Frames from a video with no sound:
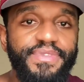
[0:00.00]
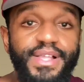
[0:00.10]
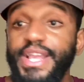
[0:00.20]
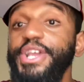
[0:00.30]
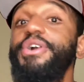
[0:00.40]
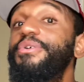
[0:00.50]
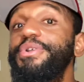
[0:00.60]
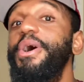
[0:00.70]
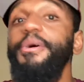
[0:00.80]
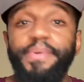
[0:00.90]
Like, you
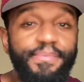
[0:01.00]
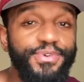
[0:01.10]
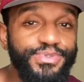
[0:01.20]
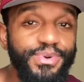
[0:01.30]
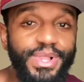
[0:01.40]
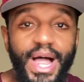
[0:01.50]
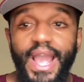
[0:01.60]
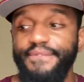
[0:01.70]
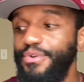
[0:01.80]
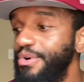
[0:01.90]
don't know people's real
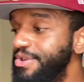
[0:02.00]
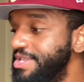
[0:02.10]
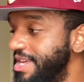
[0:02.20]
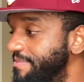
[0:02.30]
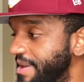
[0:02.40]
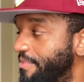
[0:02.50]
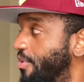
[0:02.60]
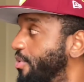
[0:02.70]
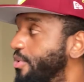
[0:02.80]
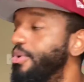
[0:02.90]
life, or you see
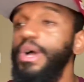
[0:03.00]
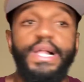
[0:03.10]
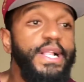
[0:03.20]
people who,